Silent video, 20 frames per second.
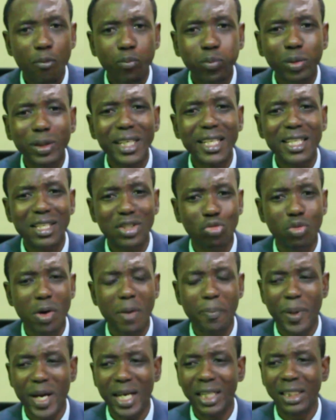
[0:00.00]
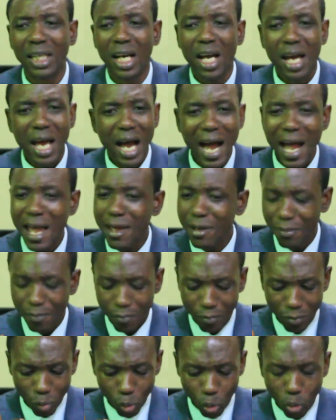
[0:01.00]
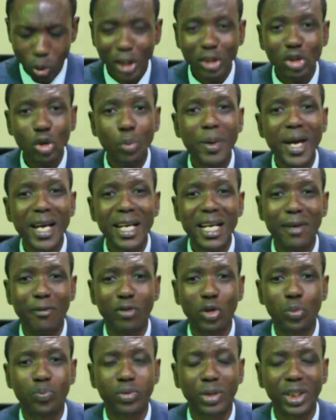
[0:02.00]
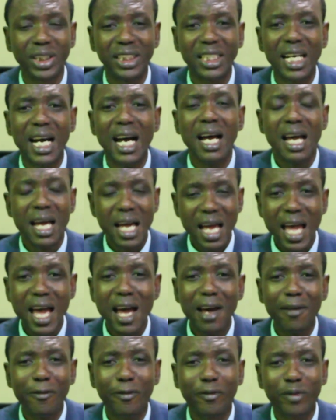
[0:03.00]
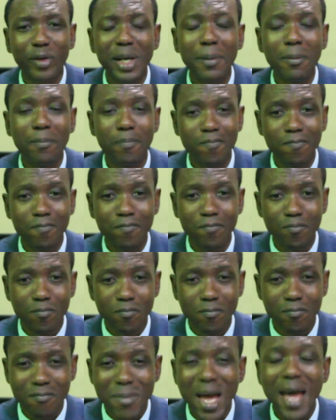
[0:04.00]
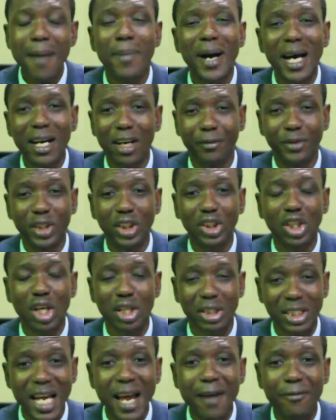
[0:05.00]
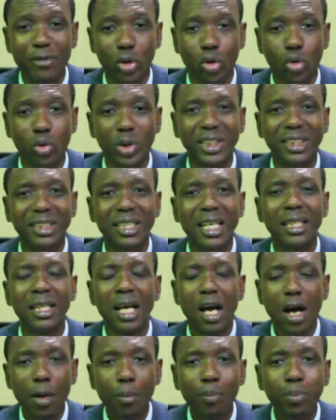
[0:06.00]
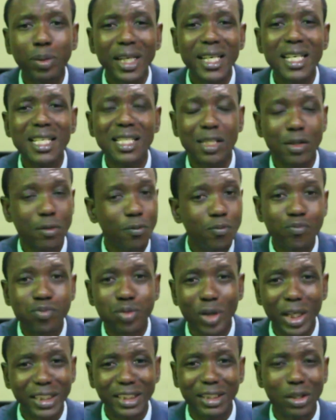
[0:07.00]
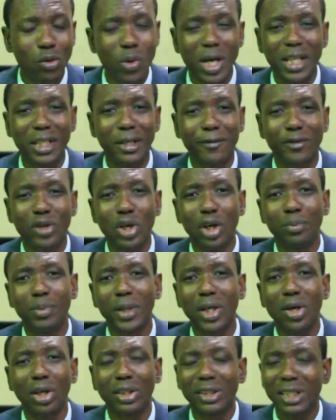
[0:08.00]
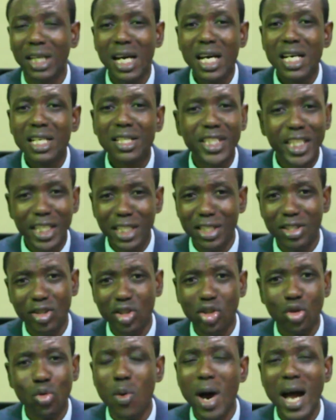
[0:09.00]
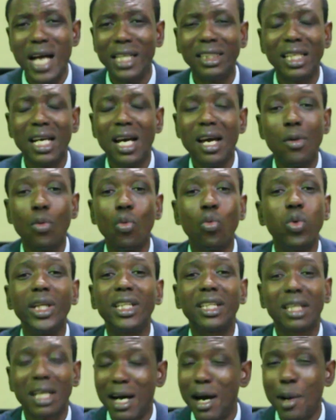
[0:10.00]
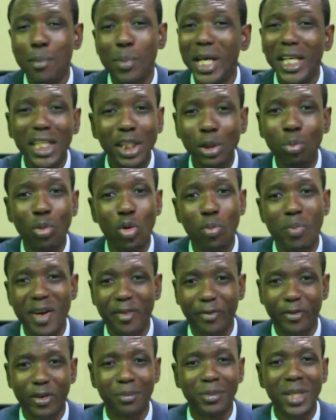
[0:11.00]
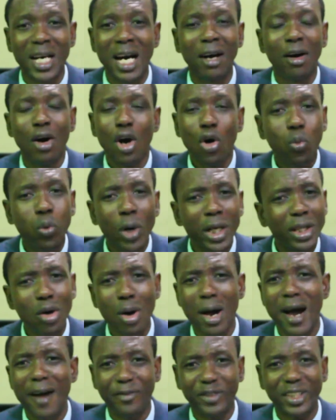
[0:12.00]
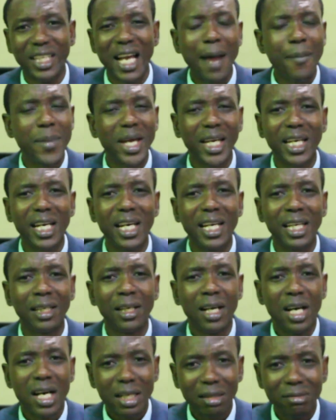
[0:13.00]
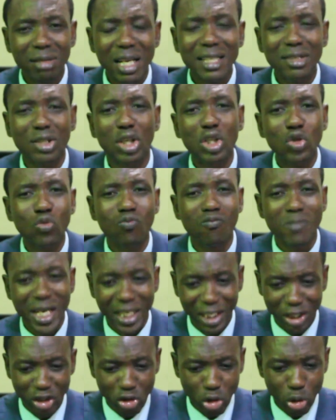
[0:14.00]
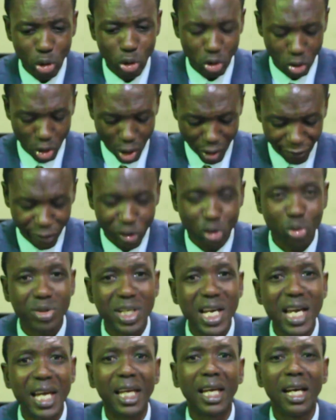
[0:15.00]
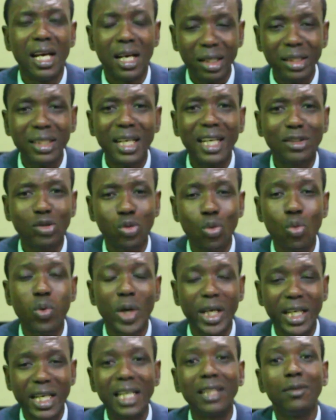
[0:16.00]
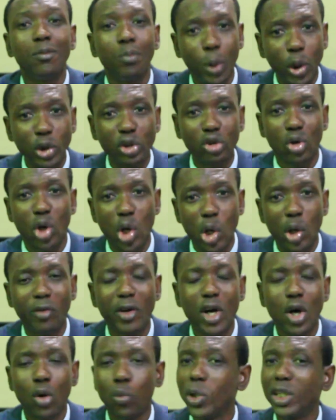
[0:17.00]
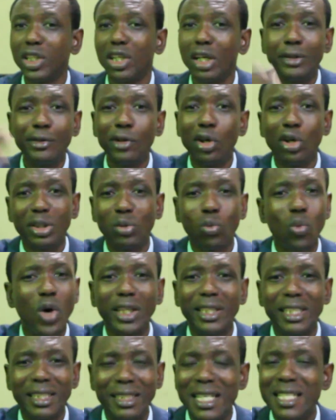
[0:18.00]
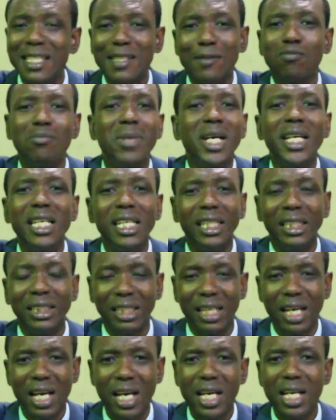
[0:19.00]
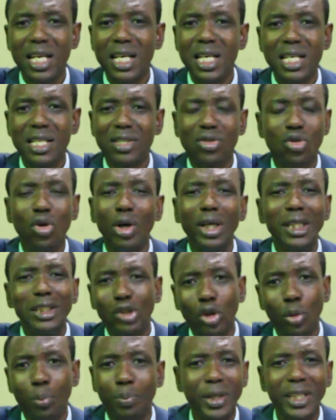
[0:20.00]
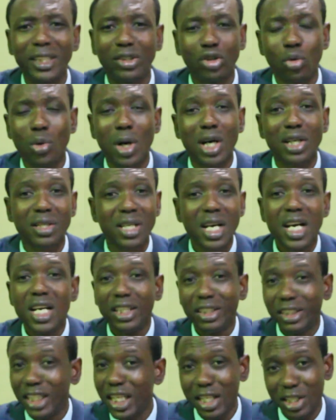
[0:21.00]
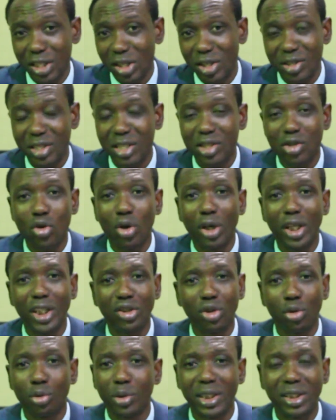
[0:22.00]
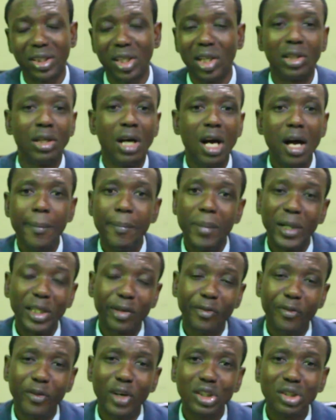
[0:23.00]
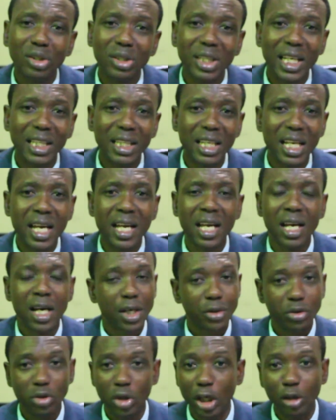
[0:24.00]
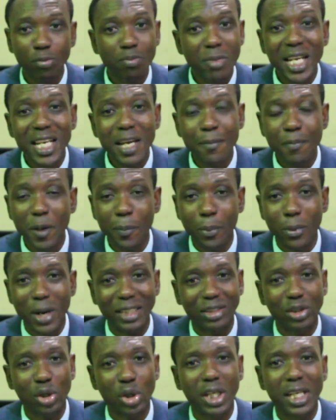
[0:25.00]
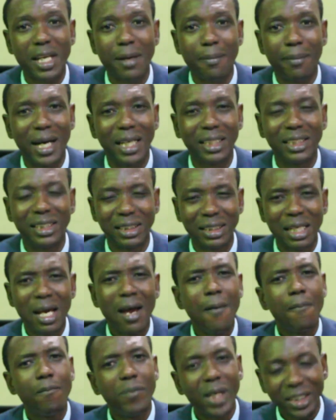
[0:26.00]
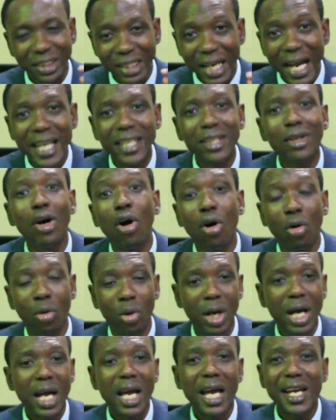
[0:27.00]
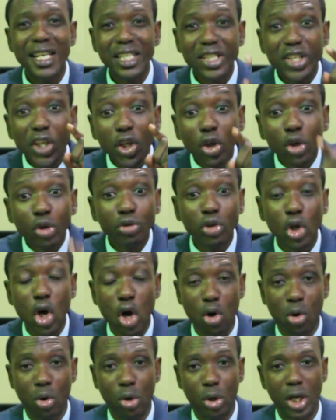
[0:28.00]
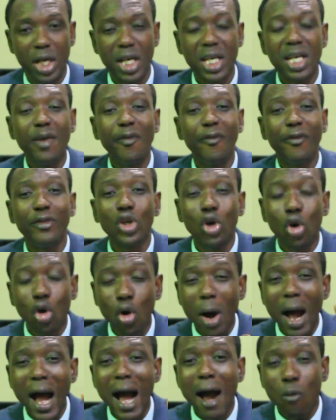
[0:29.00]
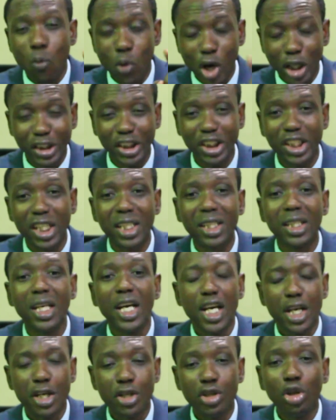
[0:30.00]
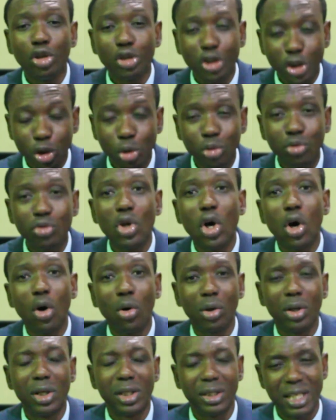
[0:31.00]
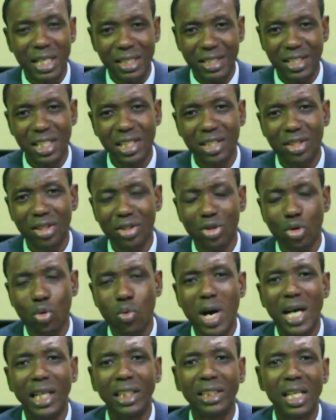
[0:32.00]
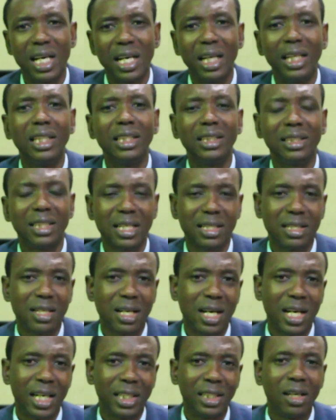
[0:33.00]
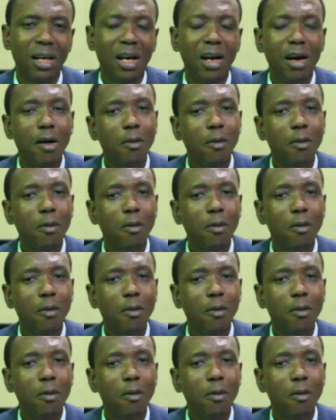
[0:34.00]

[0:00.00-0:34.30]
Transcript: Please repent. I want to beg every preacher, every member of the church, every Christian, please preach the word of God, because Jesus Christ will come any moment from now. We don't have time again. Let us make use of today that we can boast of. We don't know what the next minute is going to bring to us. Jesus is going to return, but unfortunately not many people are talking about this. But I know, and you know, if you are watching, you should know that Jesus Christ is at hand.